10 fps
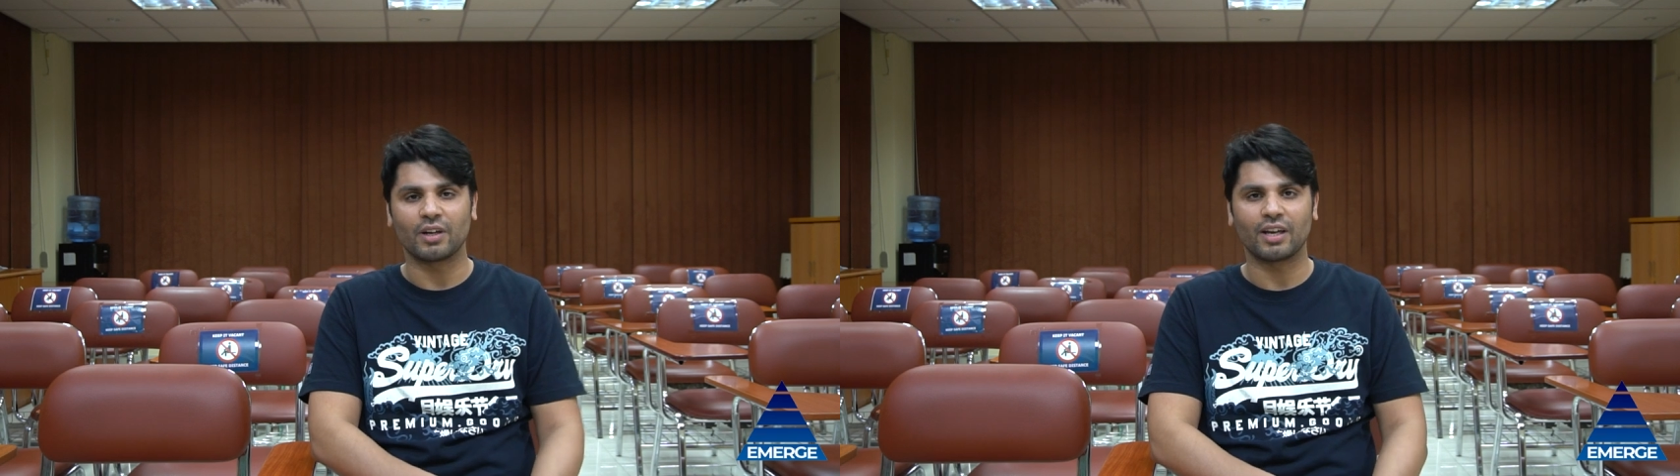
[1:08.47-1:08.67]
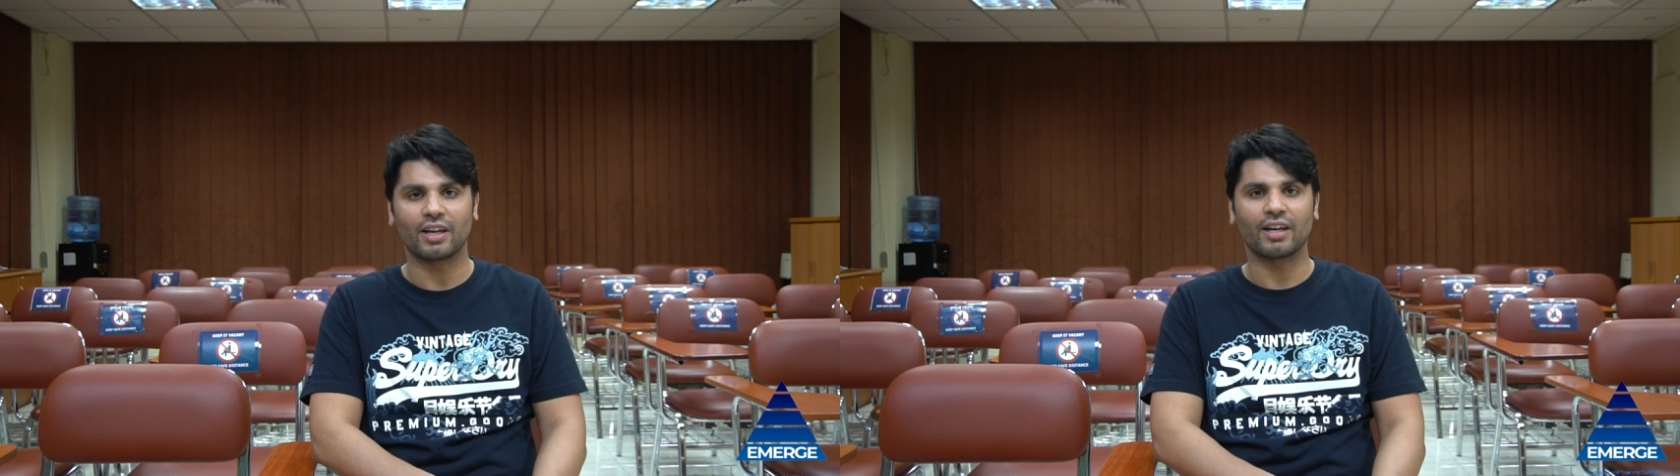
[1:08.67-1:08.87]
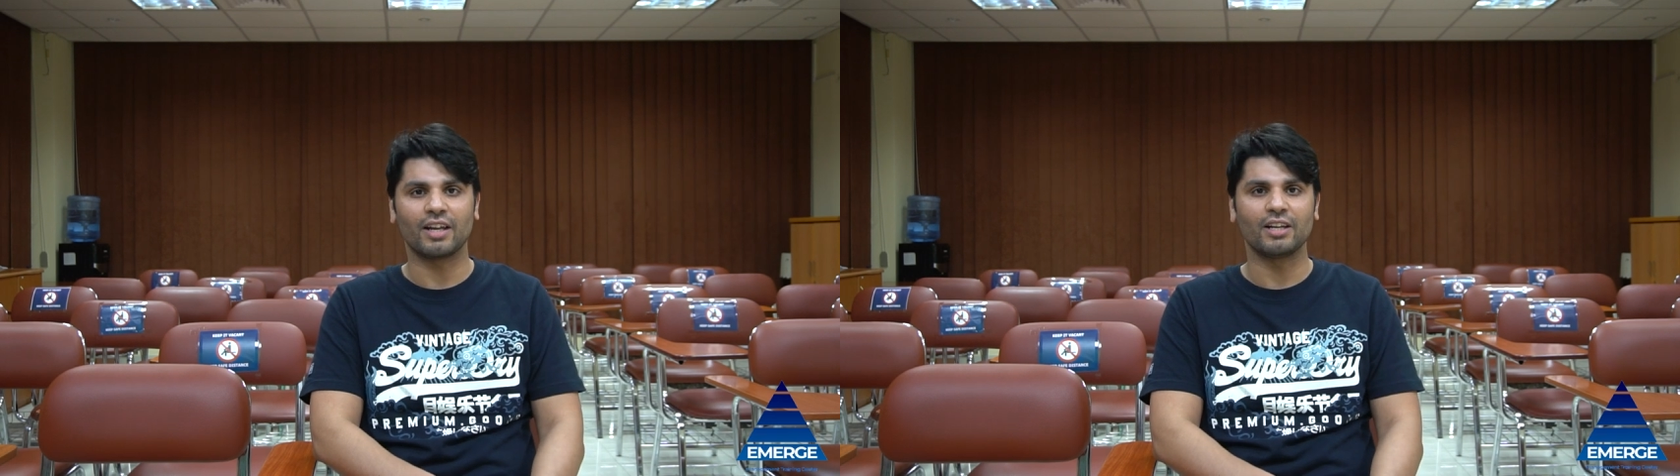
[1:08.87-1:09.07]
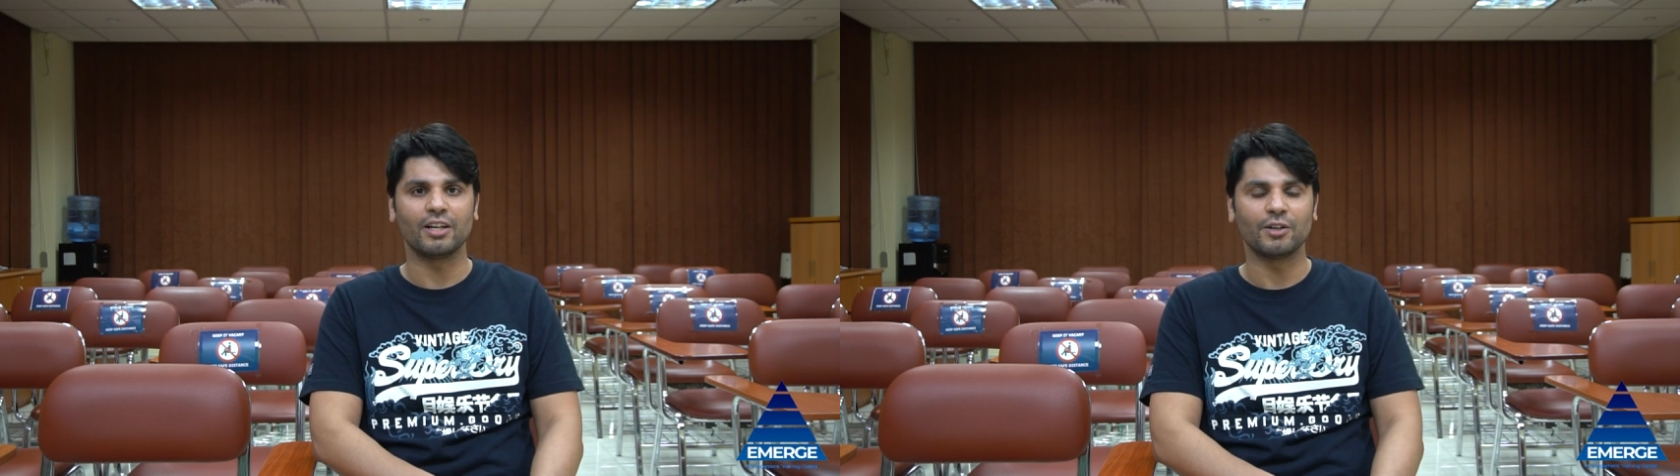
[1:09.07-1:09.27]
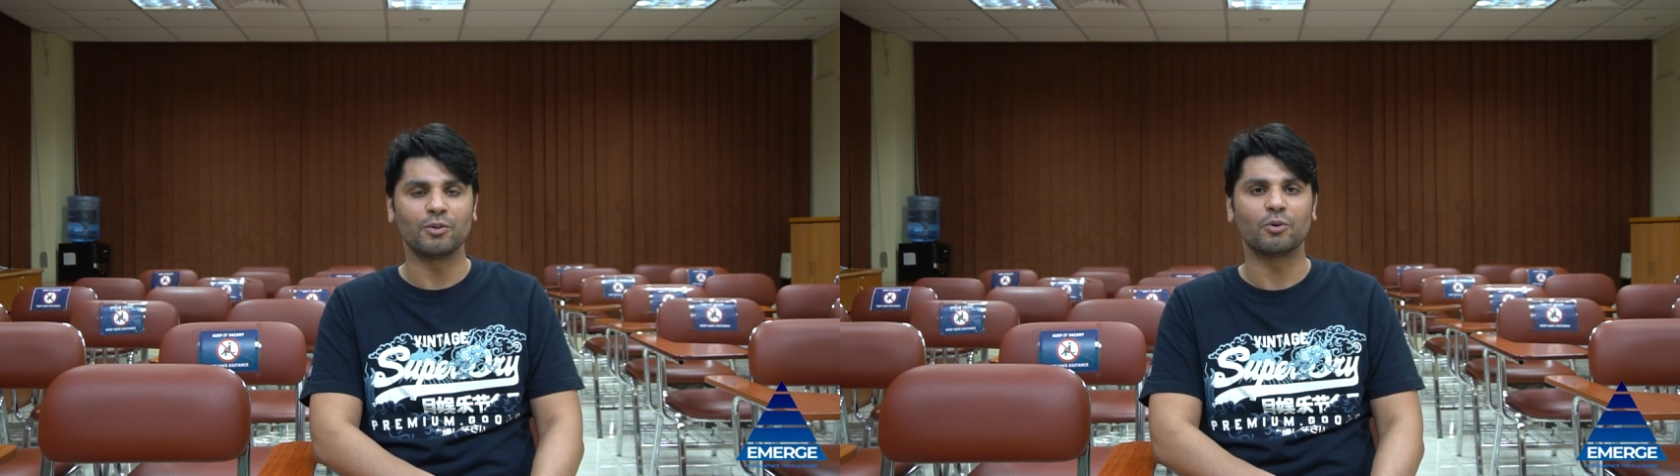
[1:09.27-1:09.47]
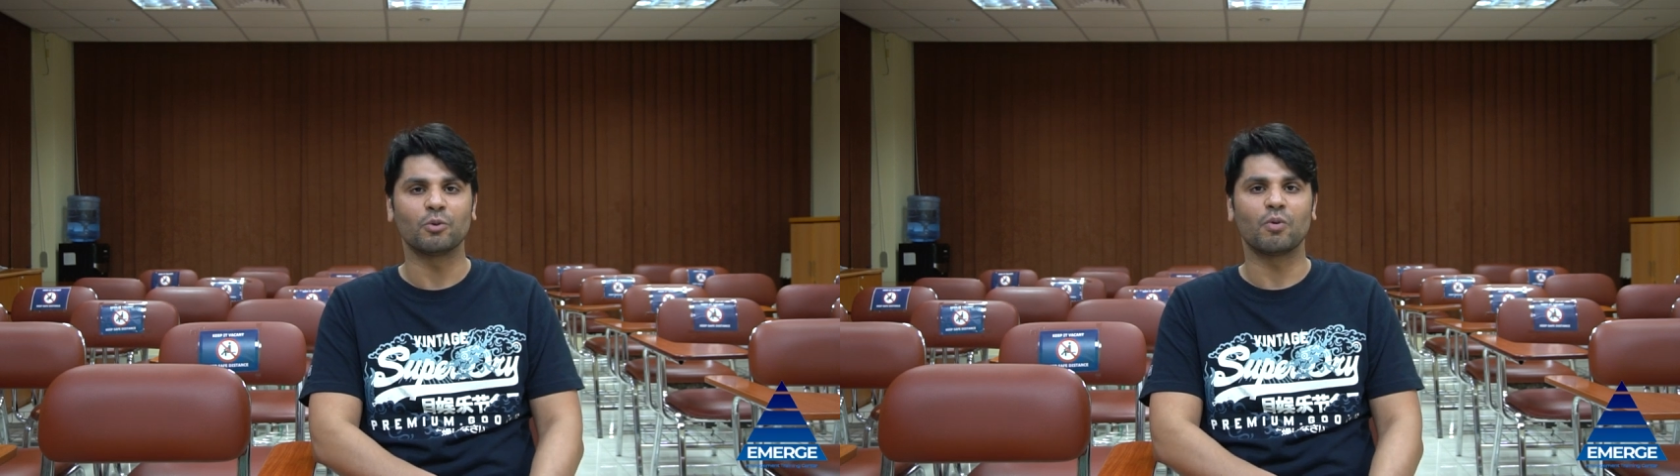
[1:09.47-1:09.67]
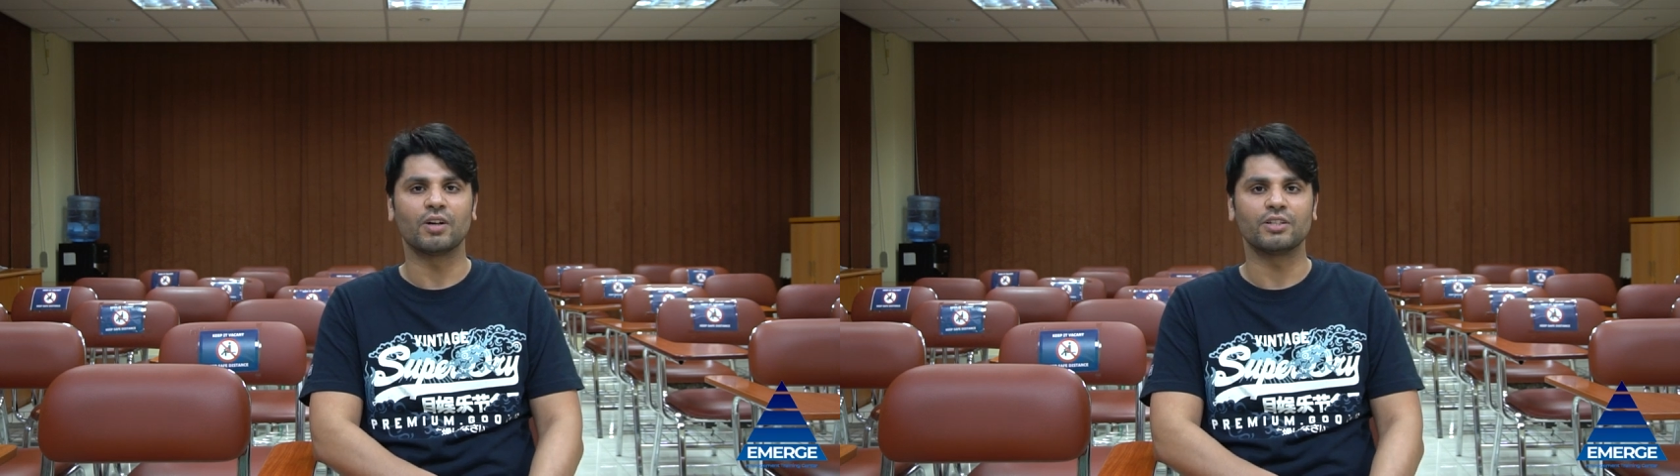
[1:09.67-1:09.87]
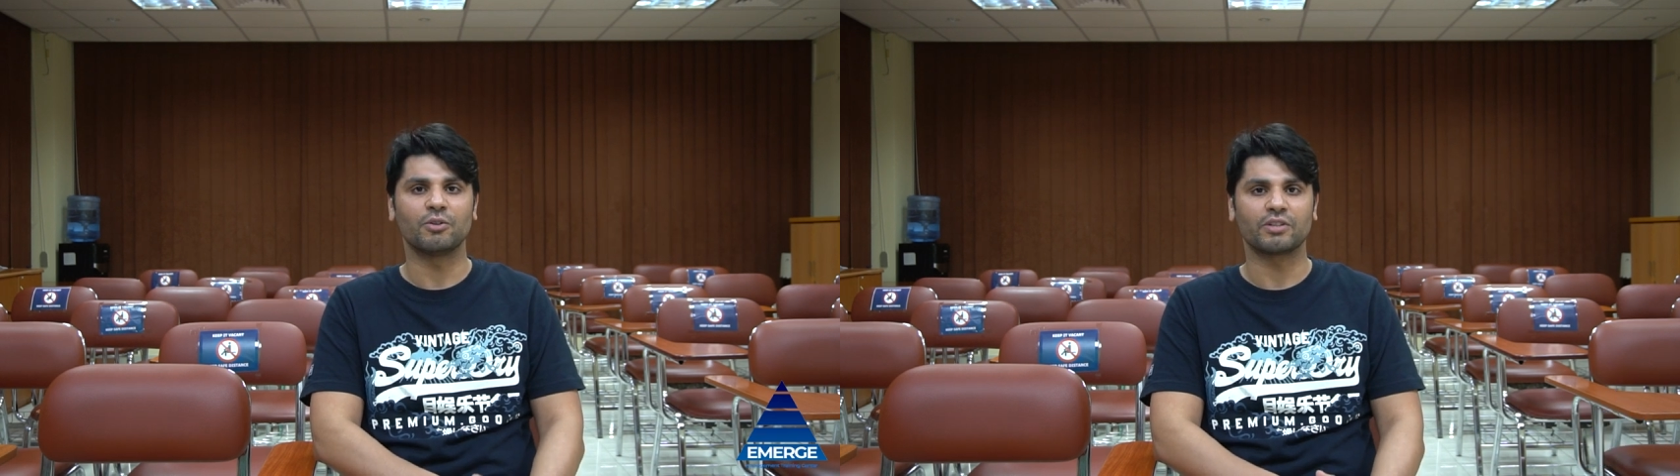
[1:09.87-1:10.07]
He, will lead you
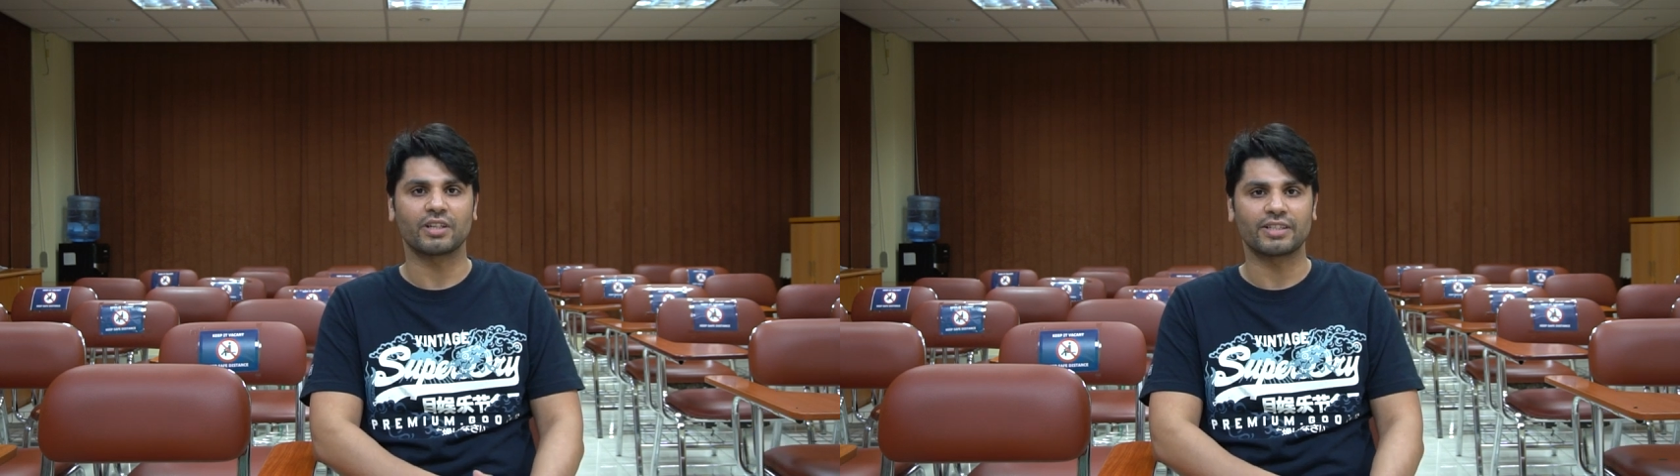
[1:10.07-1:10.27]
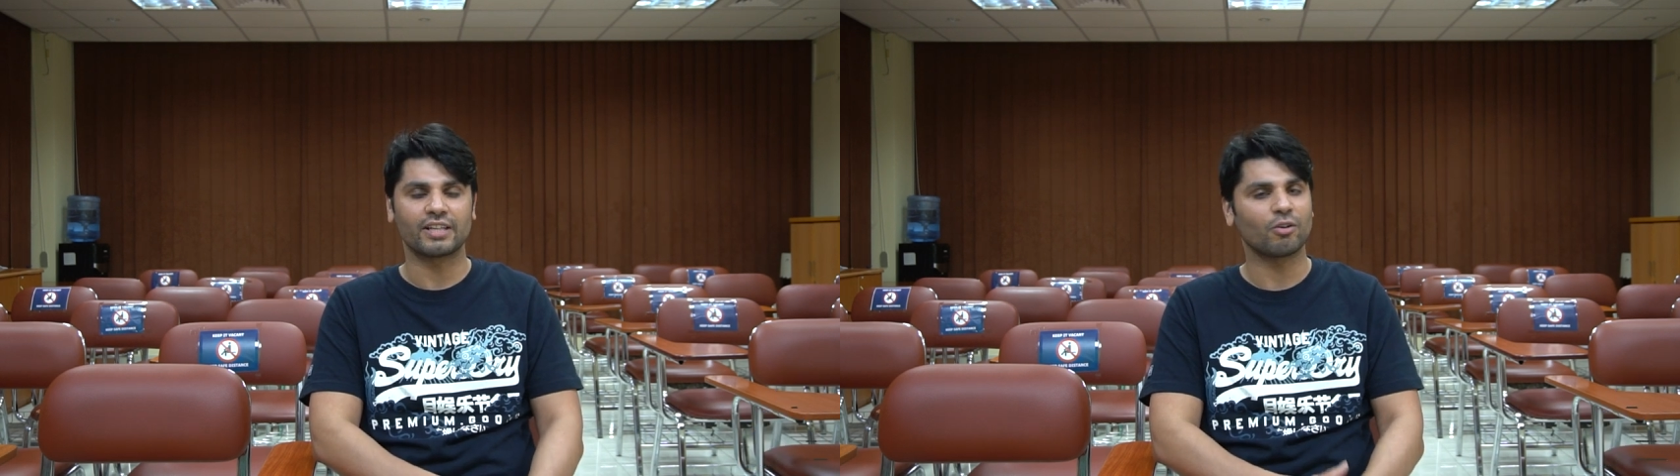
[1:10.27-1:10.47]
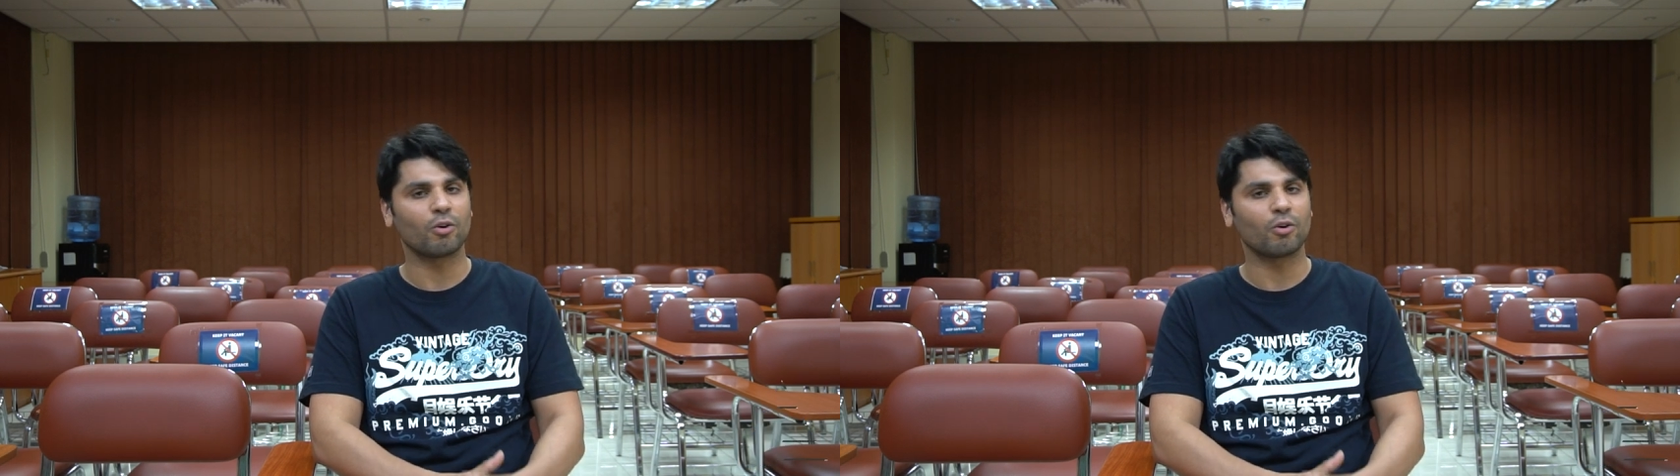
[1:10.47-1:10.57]
towards your success.